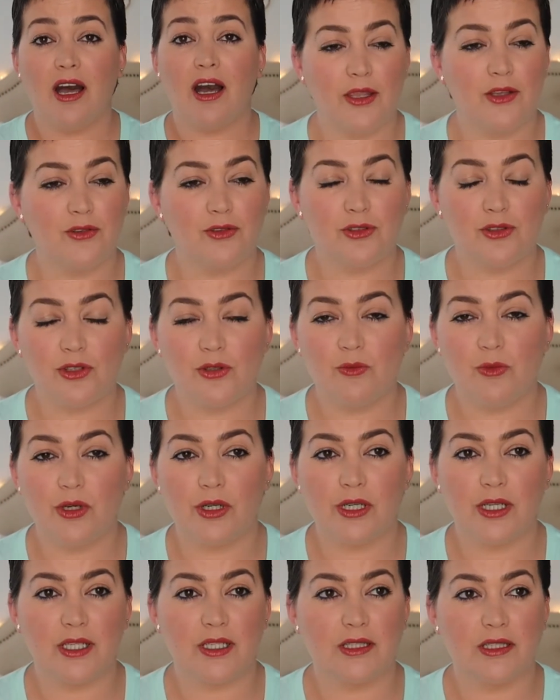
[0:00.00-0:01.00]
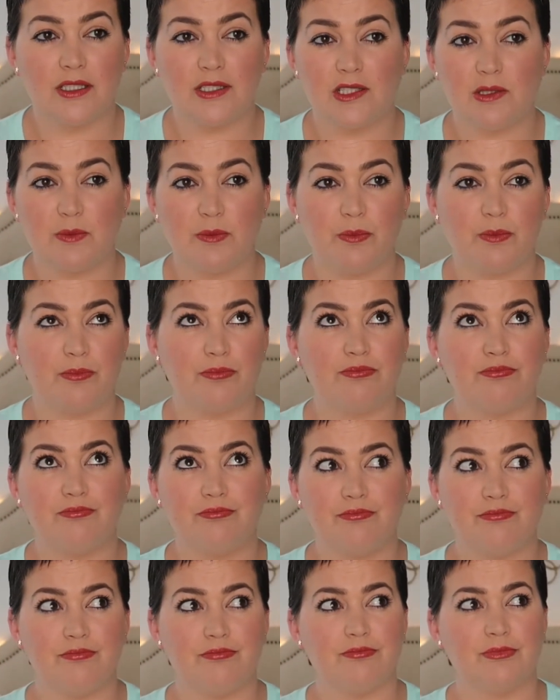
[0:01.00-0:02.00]
I used to work at this
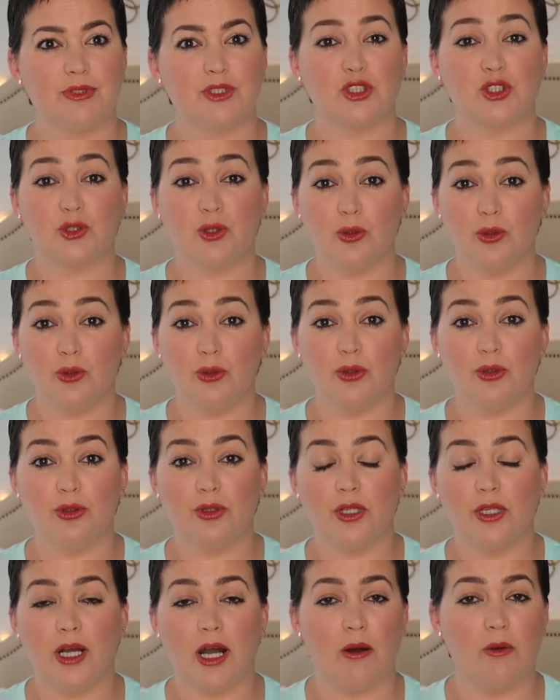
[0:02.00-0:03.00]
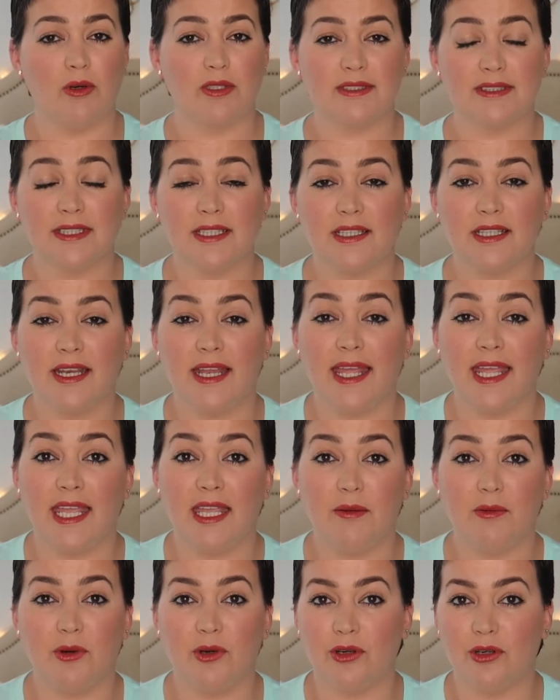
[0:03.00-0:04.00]
school, I won't say the
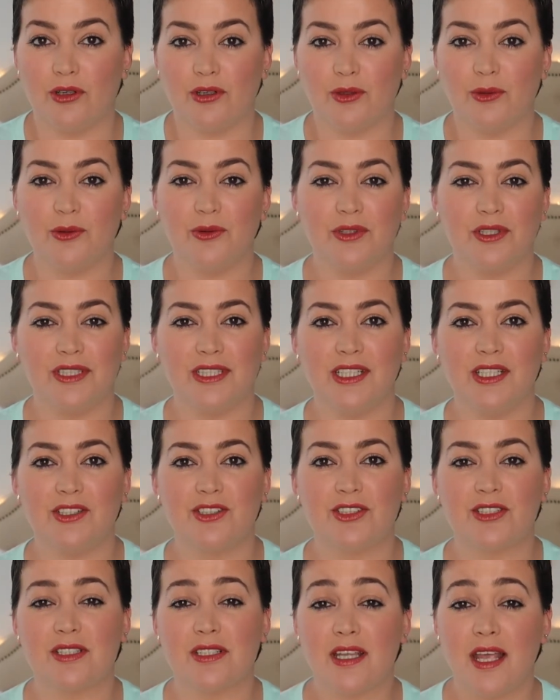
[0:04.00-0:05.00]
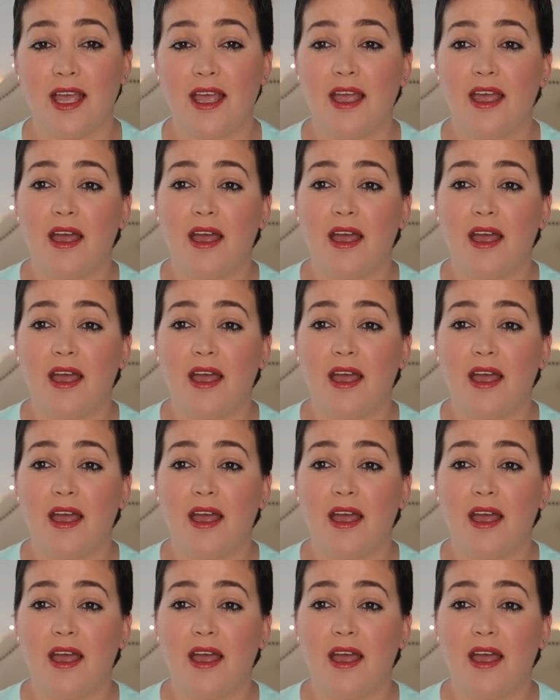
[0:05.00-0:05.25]
name or who the teachers,